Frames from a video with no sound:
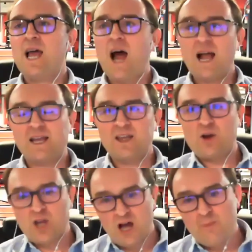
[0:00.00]
I can, you know,
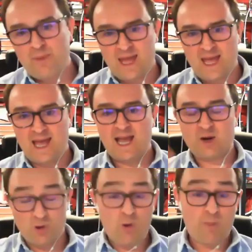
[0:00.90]
cut a bit here,
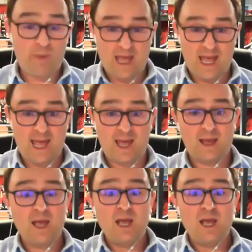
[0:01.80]
grow a bit here,